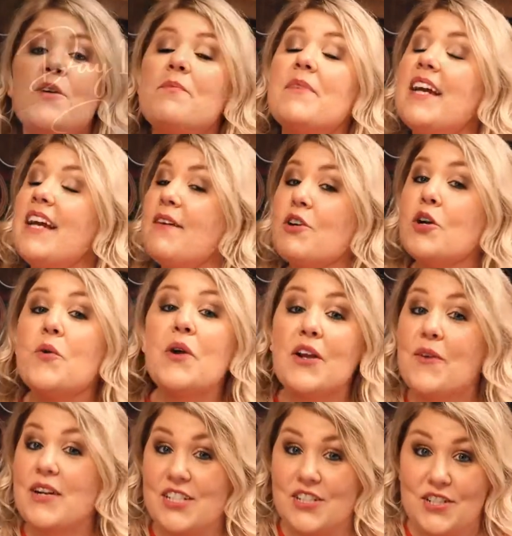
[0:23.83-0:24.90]
So, I have a quick
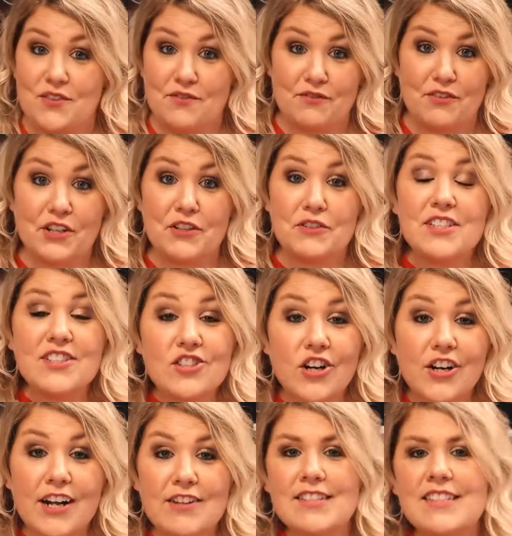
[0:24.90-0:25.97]
question for you to
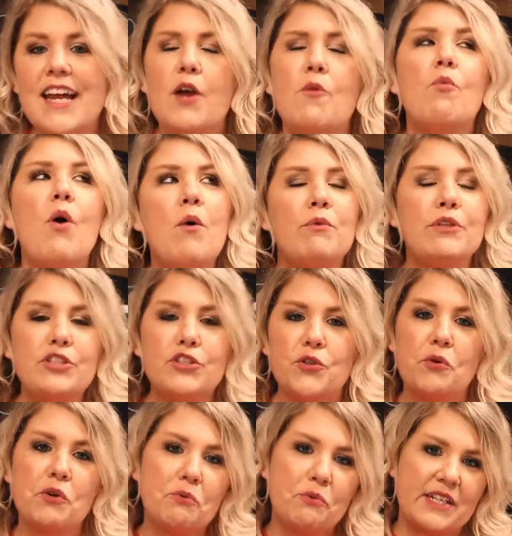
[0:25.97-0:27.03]
start out today. What was
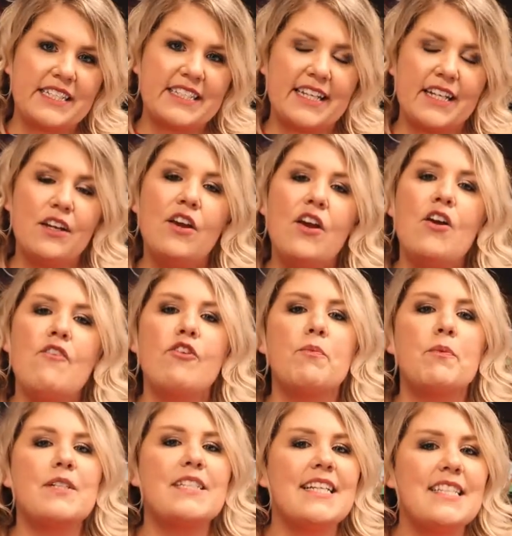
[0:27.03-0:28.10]
your reason for
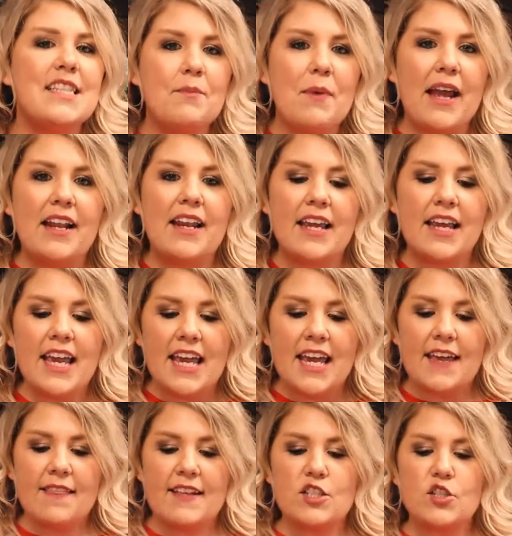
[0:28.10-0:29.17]
participating
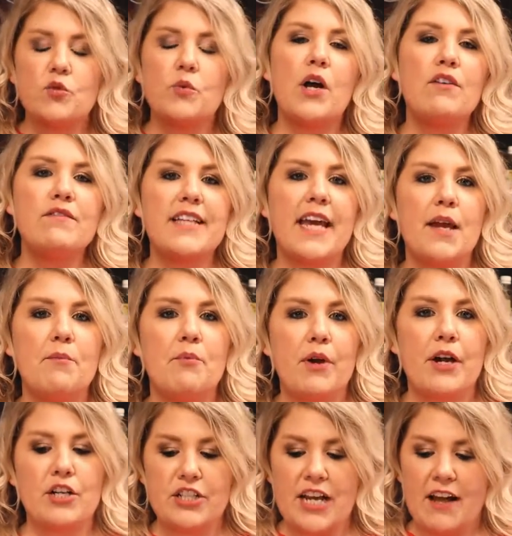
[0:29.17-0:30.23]
in this 12-day
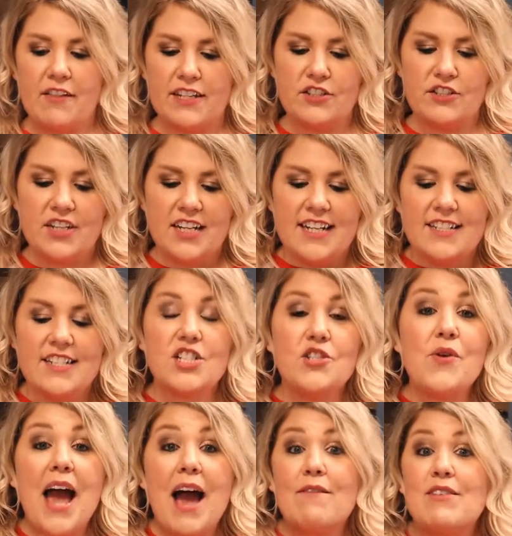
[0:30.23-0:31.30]
prayer challenge? Did
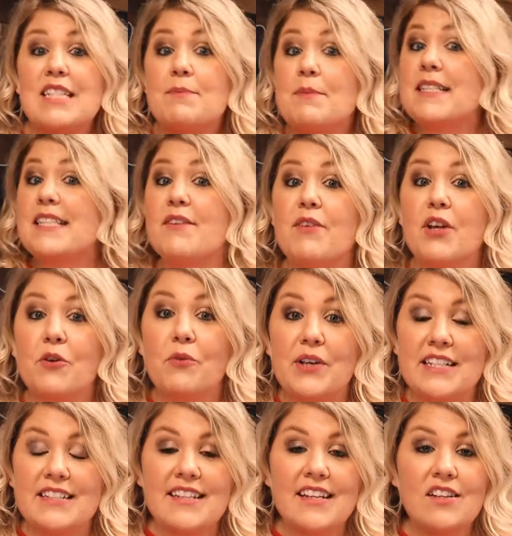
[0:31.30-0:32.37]
you have a specific
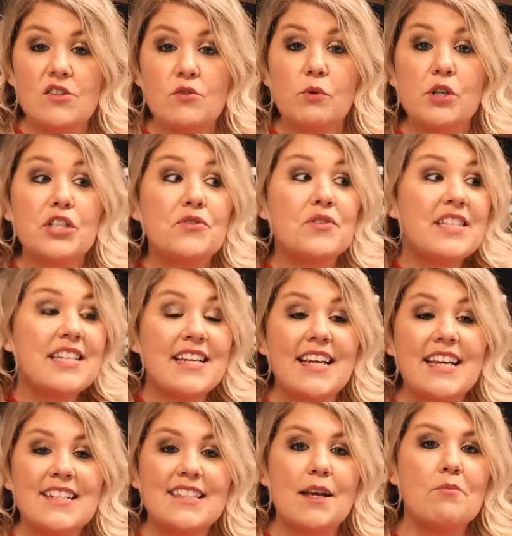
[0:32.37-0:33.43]
reason, or were you
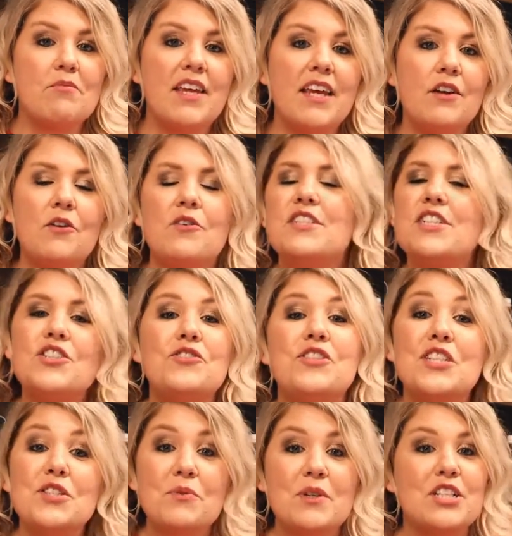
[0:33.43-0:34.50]
seeking something, or did you
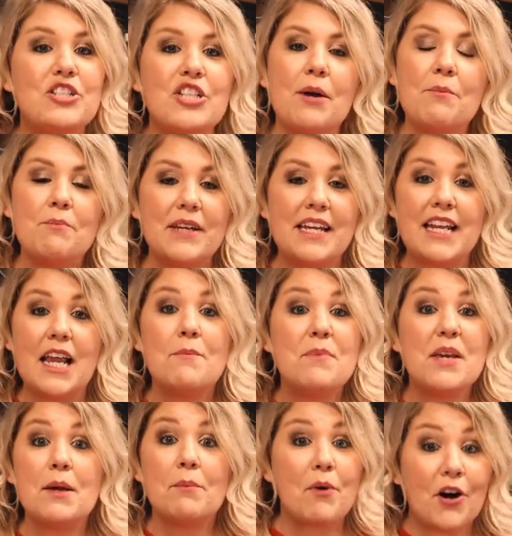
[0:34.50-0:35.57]
just want to jump in and
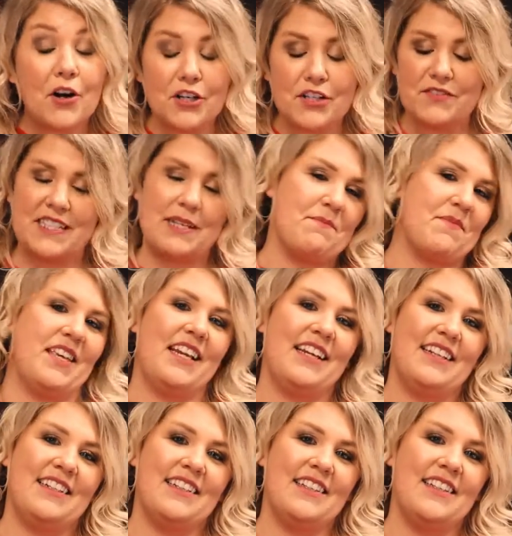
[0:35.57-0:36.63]
be a part of something?